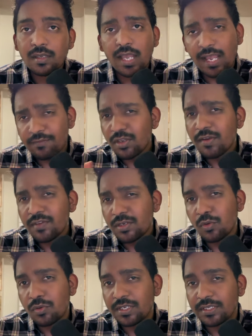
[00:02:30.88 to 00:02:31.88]
Have you ever
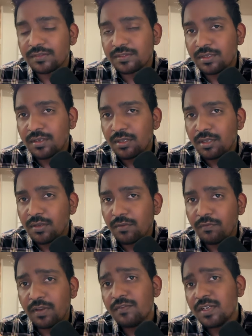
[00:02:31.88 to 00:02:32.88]
noticed,
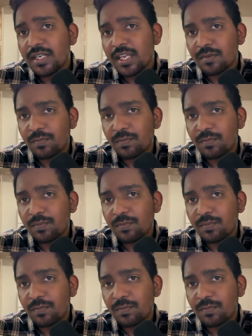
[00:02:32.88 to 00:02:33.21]
when we take